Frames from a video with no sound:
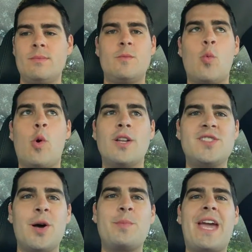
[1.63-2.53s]

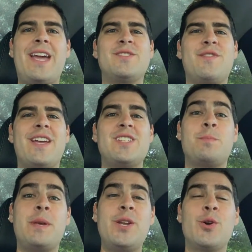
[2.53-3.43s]
What's up, Canes
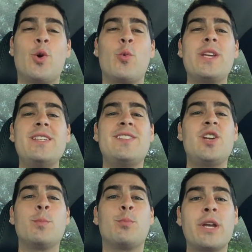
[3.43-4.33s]
fans? Peter Ariz
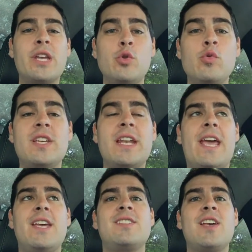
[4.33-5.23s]
here, bringing you
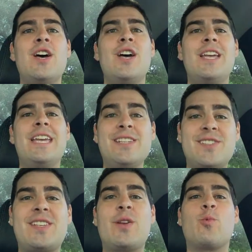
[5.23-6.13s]
today's
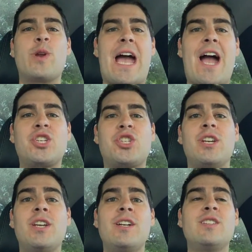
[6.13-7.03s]
instant
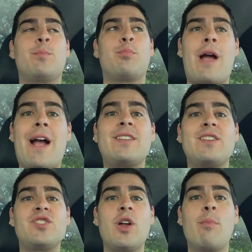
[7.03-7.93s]
reaction to
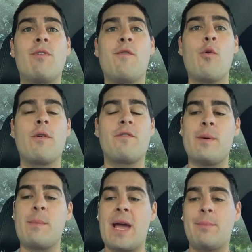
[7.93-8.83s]
practice number 4
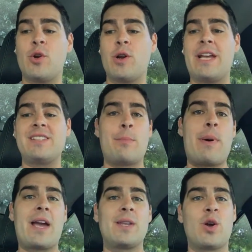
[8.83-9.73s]
for the Miami Hurricanes. I'm
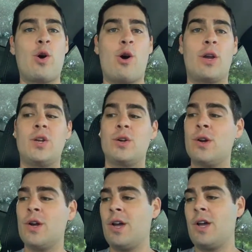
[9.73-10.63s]
back in the car
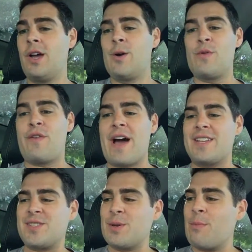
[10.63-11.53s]
here. We've
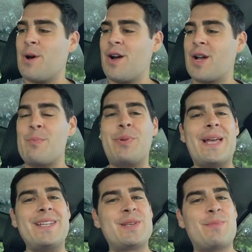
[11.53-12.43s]
had some
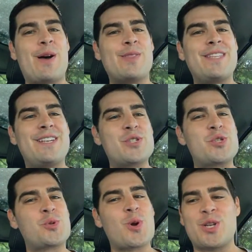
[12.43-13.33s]
complaints about the
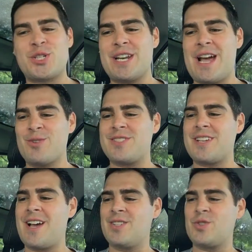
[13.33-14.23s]
construction
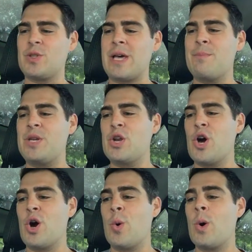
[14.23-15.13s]
outside, so let me
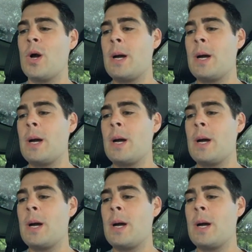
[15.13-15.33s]
know